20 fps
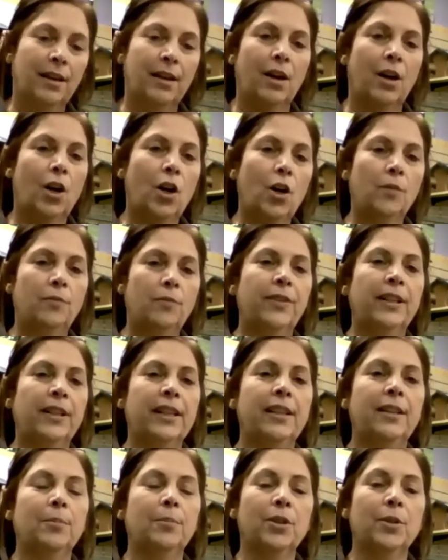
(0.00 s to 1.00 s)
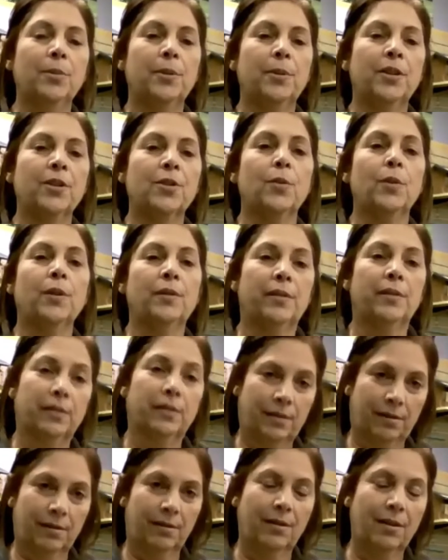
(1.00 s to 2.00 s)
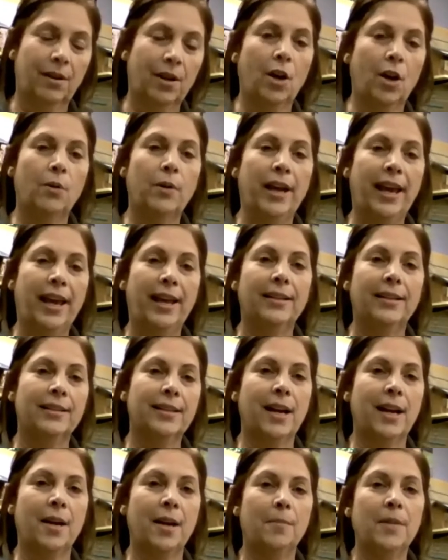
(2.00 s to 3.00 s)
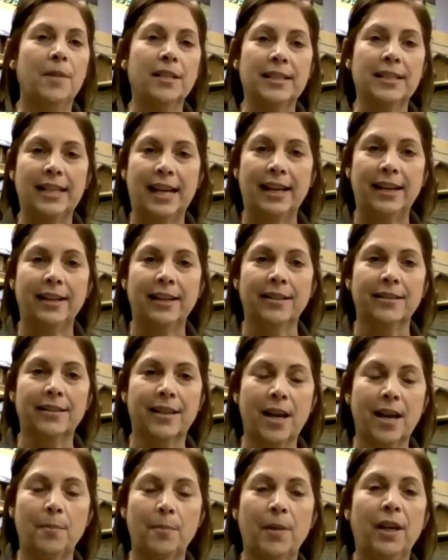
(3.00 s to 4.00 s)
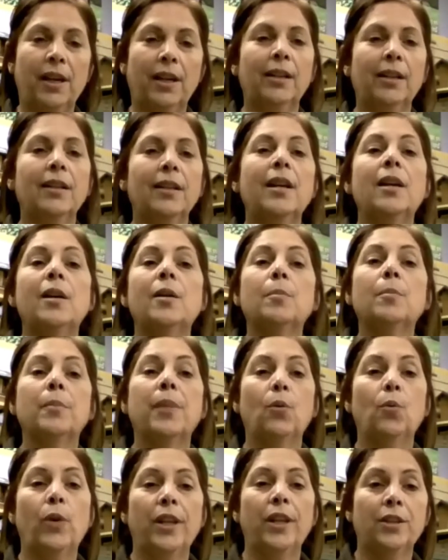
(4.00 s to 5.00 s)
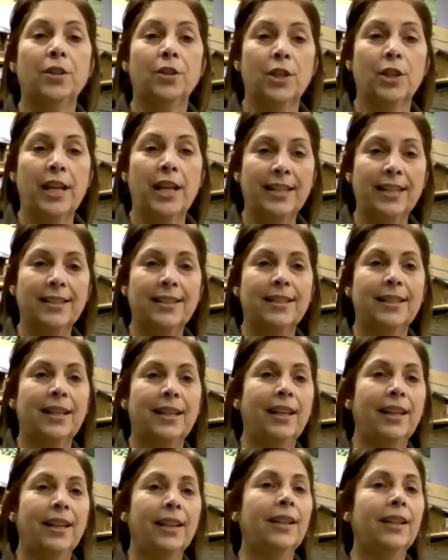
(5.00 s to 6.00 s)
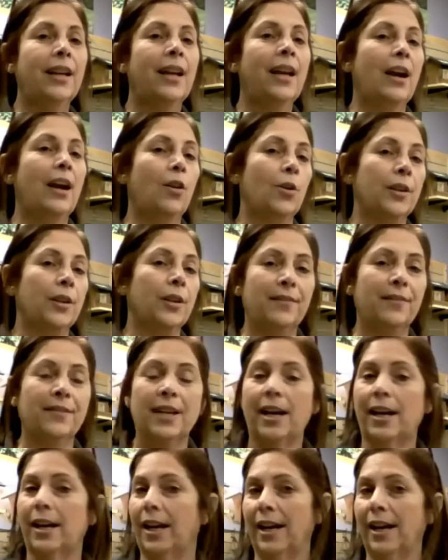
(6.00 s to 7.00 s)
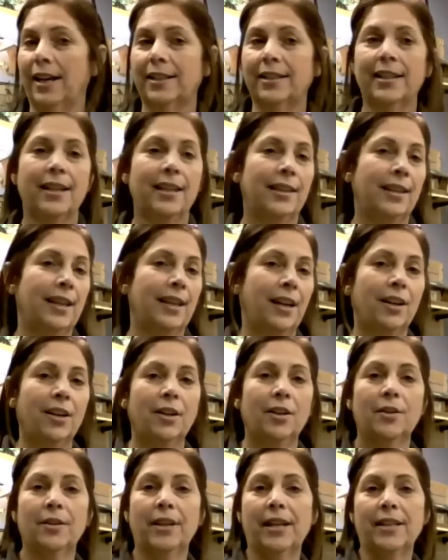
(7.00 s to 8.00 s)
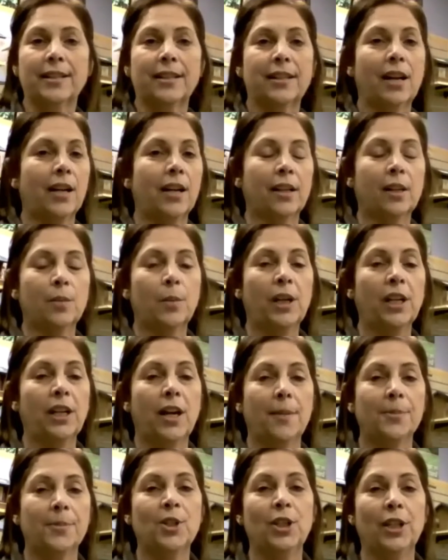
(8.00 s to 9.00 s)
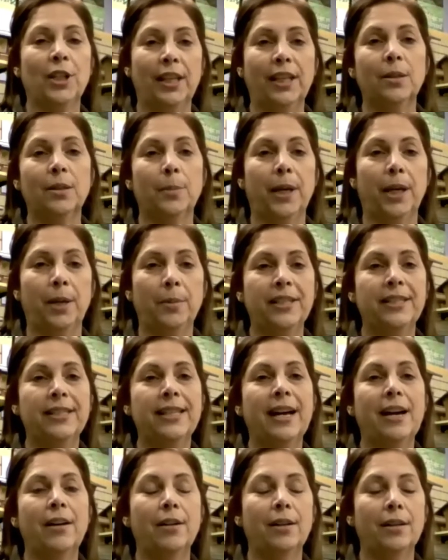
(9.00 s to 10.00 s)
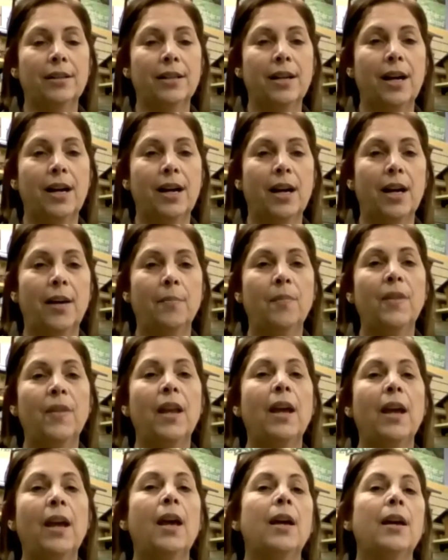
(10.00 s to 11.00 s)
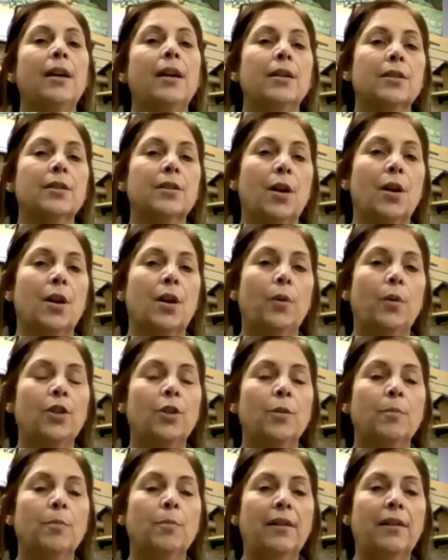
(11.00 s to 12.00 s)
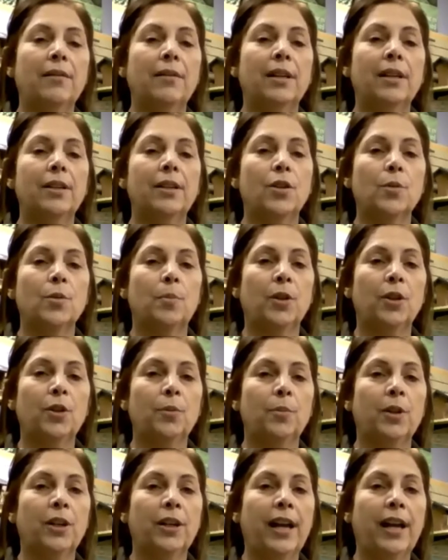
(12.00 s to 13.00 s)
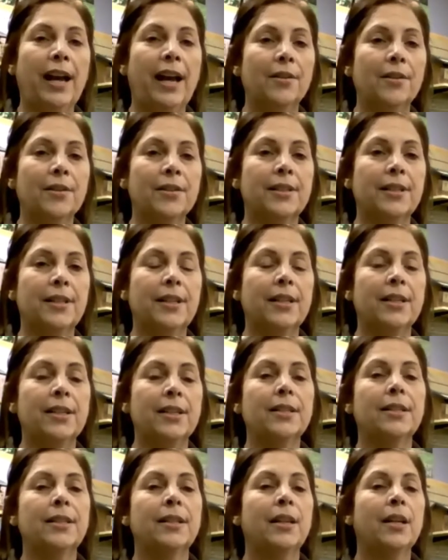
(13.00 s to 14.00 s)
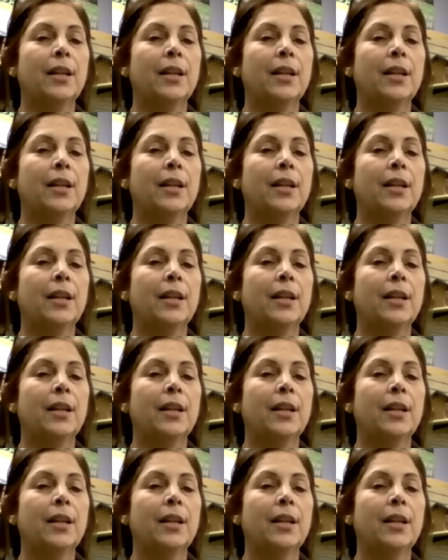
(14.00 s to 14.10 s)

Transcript: hopefully the bluebirds would know ahead of time the snake is coming but when they're nesting or they've got eggs in there, that's not gonna be an option to get the babies out in time. So when you're mounting those bluebird houses,